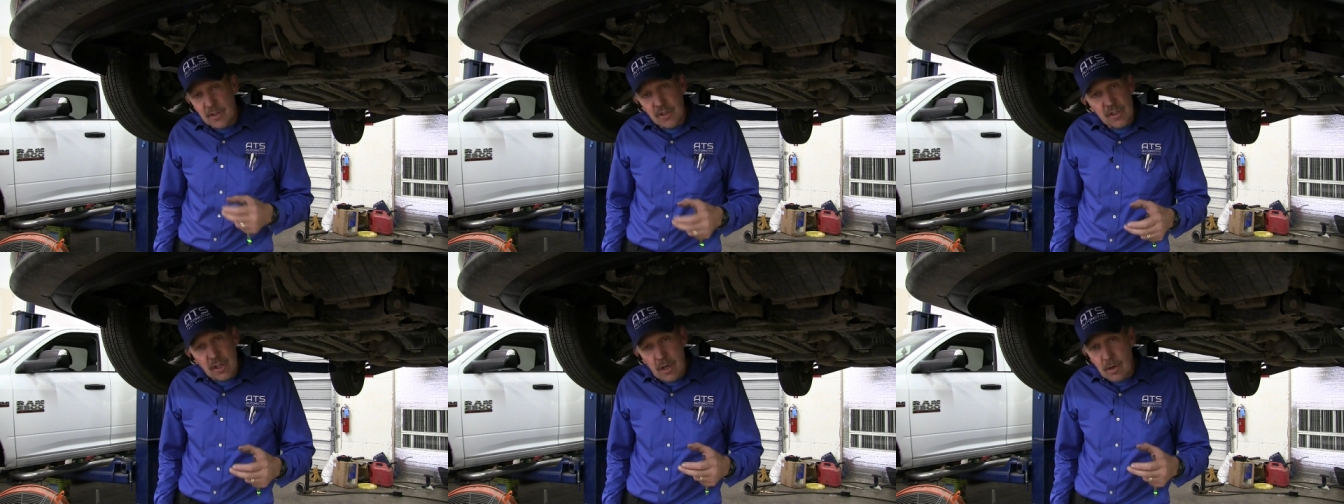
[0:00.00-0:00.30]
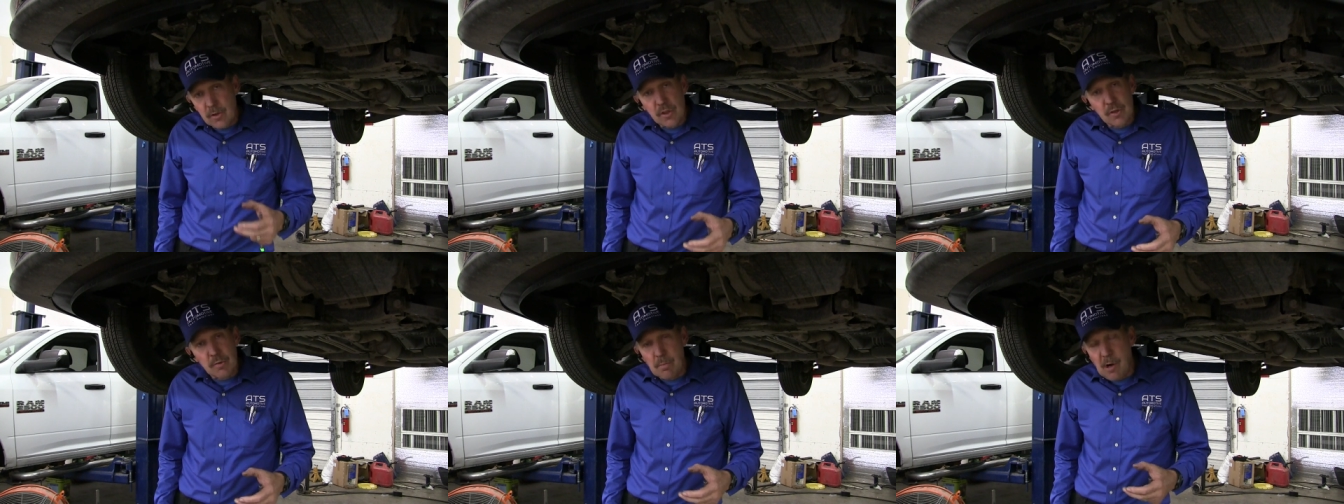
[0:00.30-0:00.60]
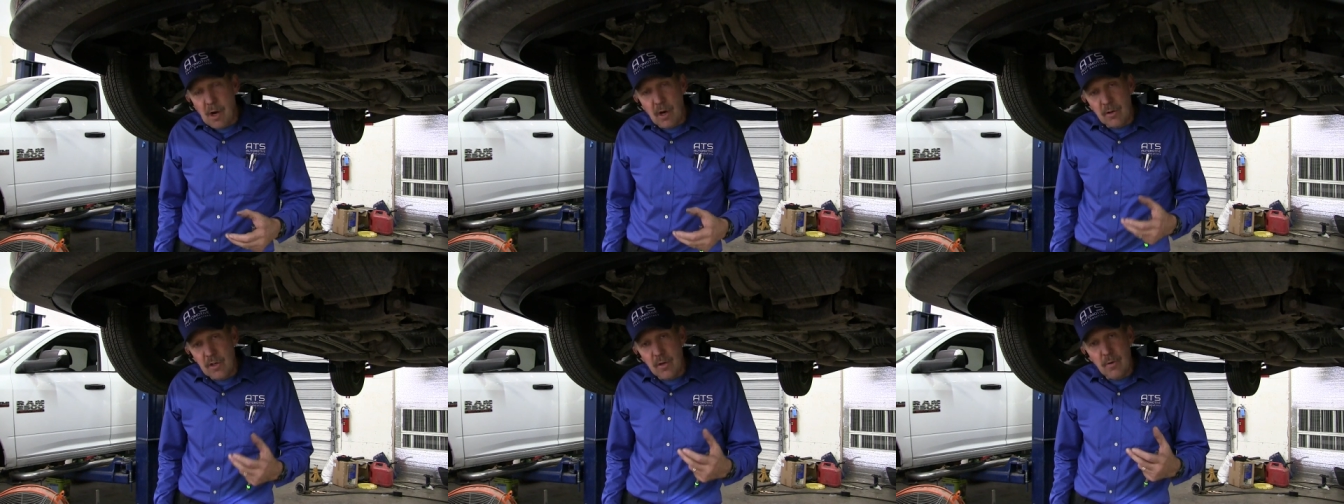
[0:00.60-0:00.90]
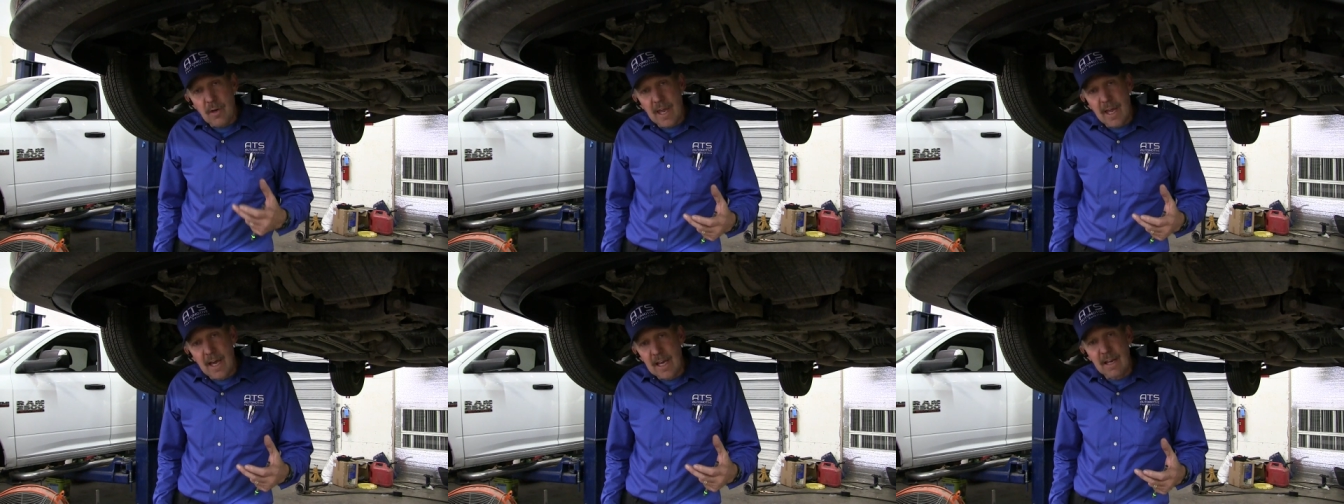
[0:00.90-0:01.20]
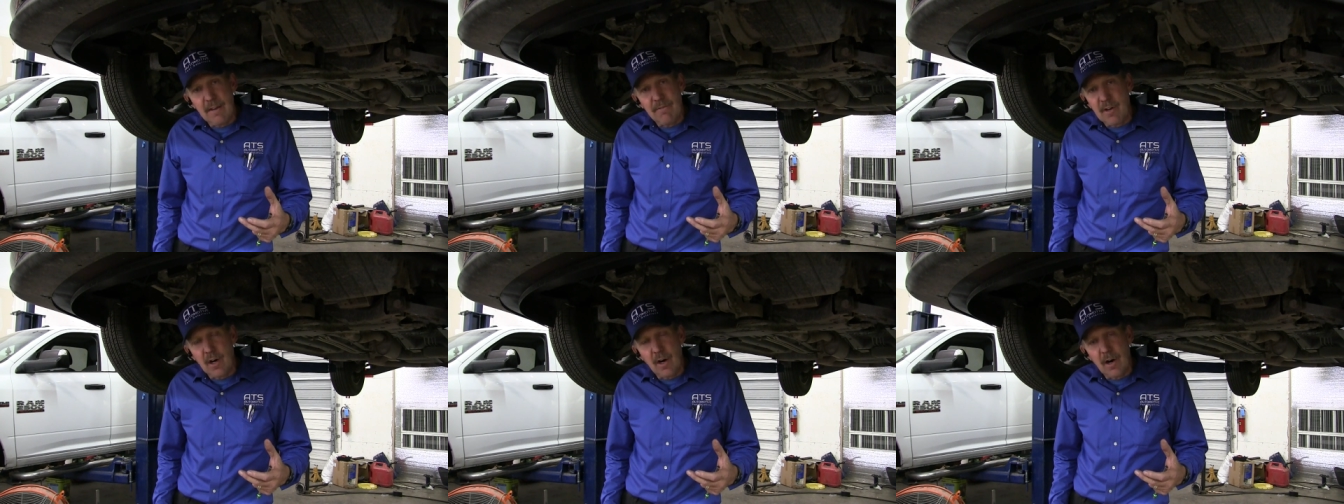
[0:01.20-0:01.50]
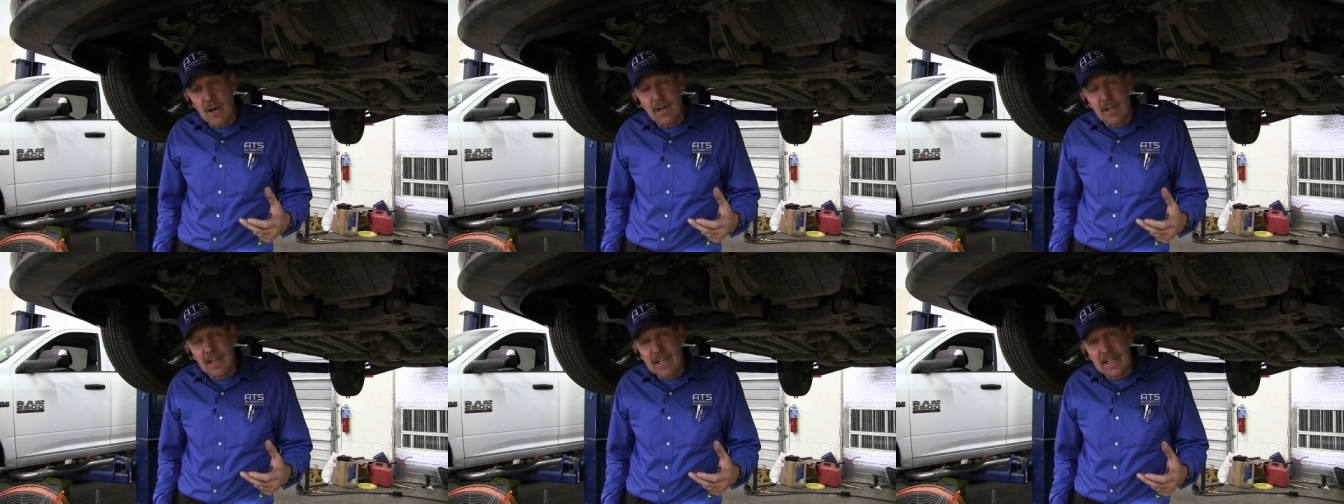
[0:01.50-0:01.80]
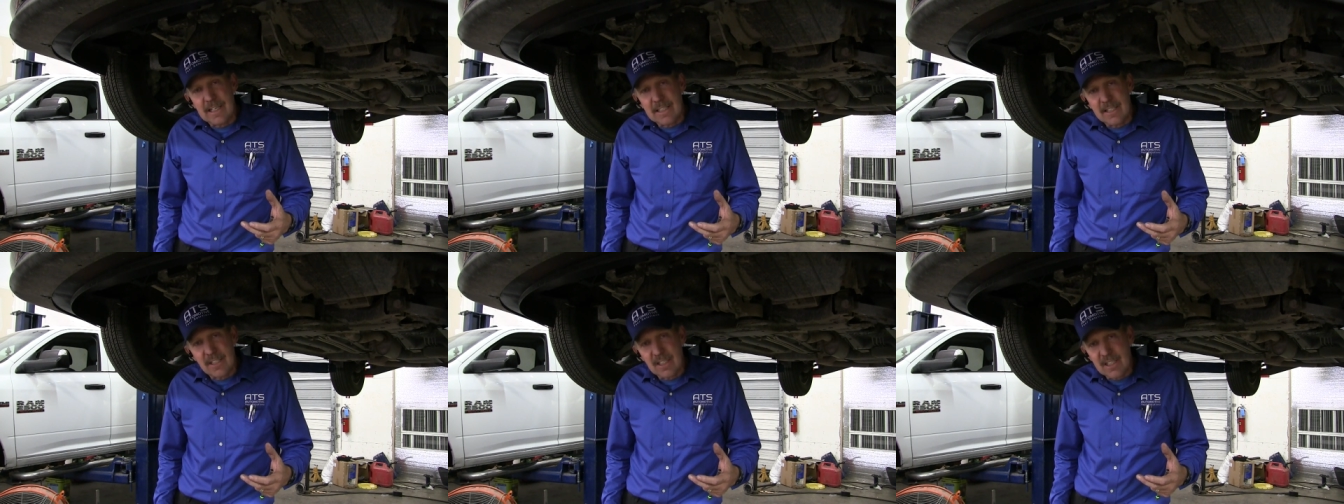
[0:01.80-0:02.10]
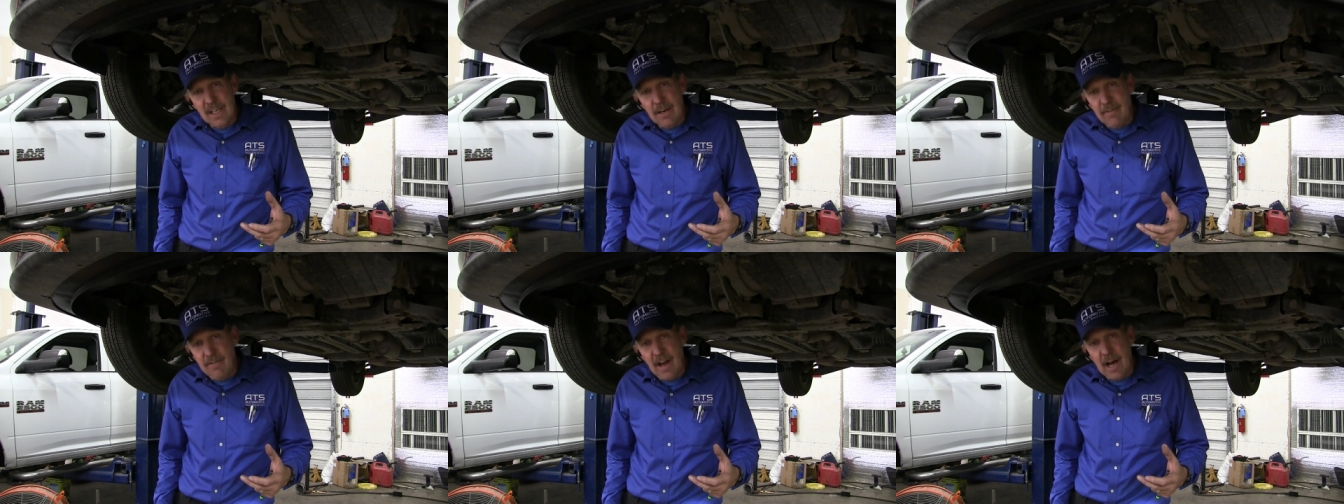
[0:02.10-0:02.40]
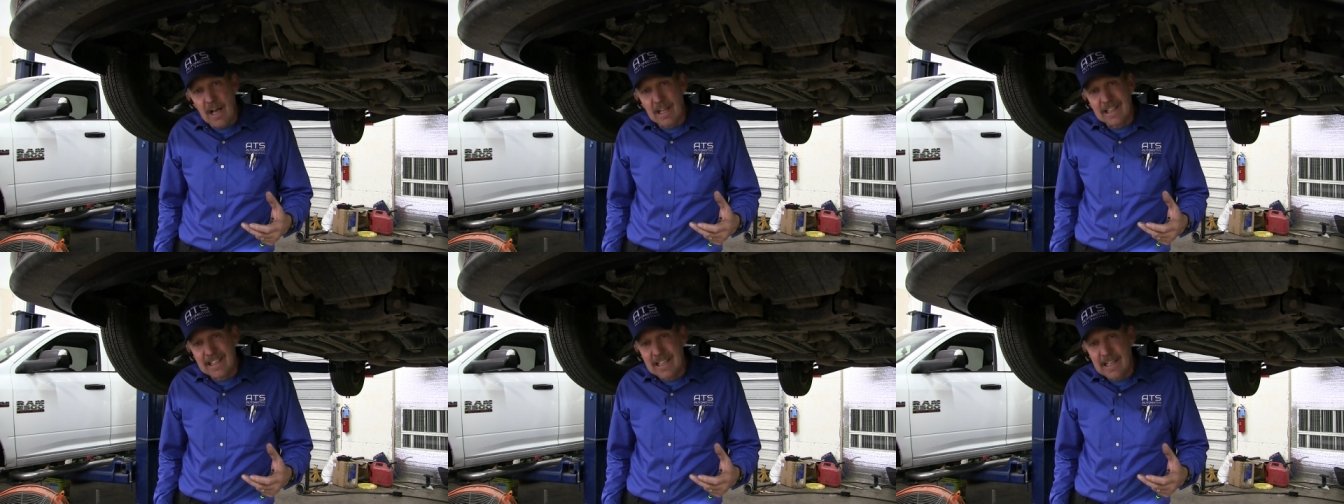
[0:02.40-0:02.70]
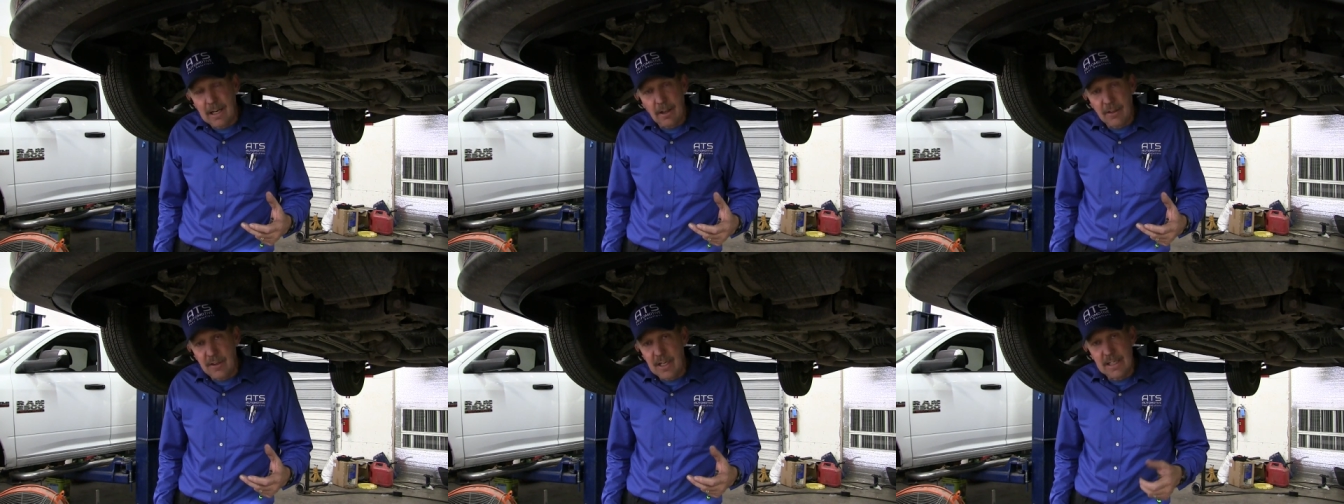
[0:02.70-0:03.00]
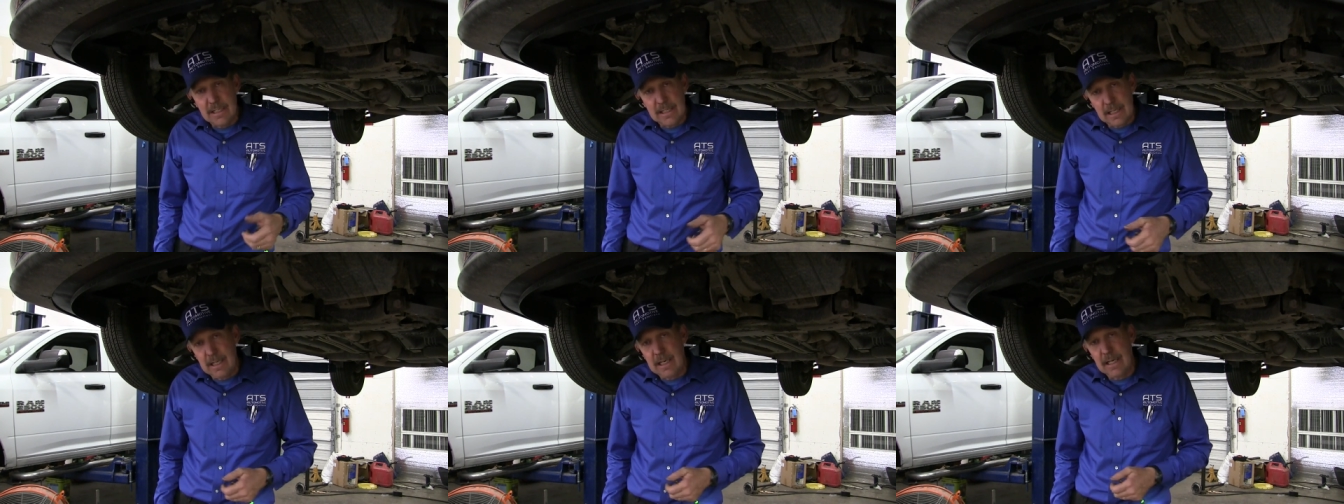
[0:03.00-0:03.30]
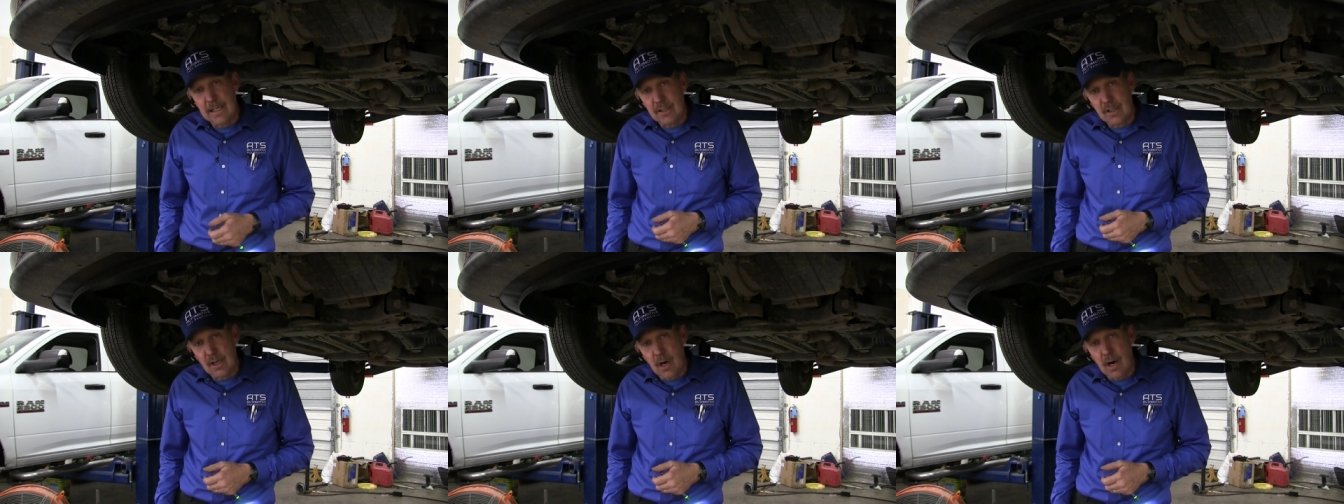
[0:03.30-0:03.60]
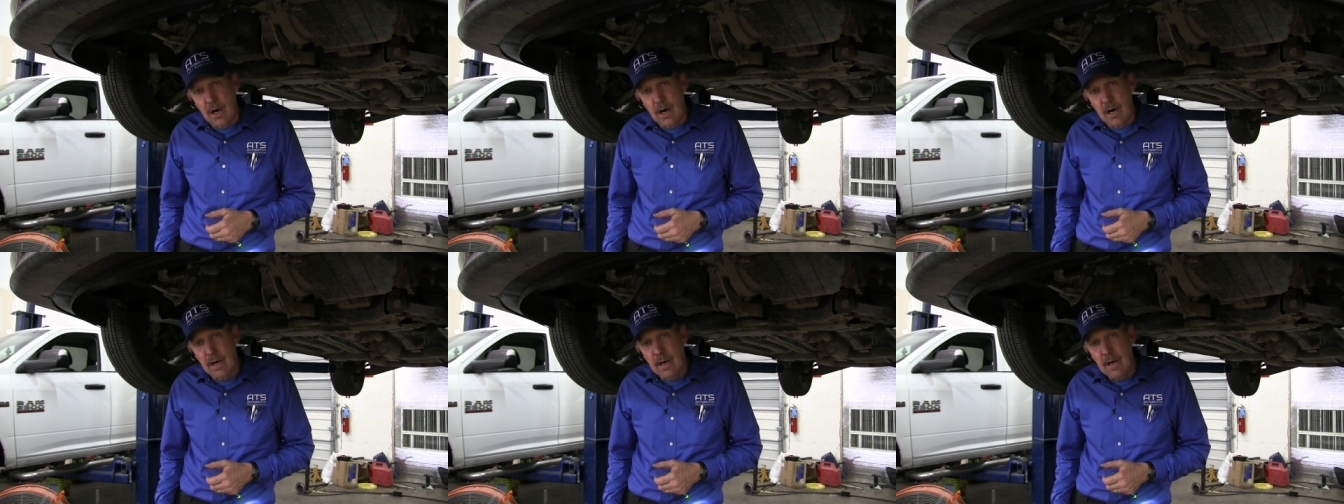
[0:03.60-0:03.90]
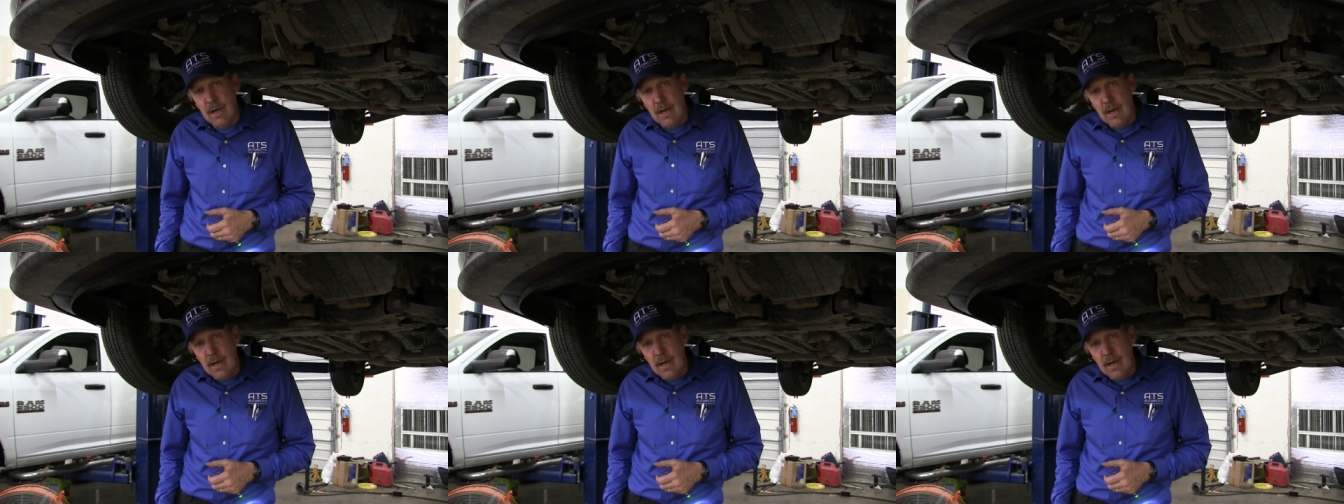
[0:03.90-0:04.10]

so small you can't even hardly conceive how little these leaks are